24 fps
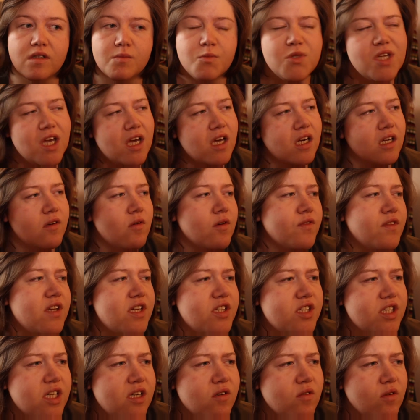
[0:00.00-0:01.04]
was it earlier on
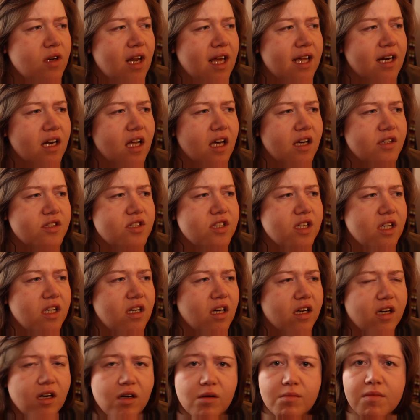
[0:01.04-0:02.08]
this year or late last
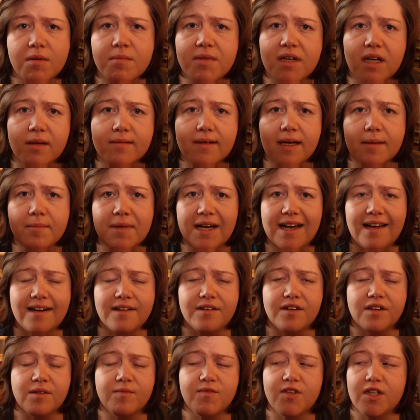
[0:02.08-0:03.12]
year? I can't remember now, I'm getting my
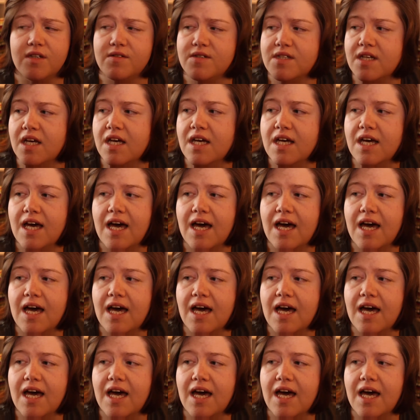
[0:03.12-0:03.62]
calendar confused.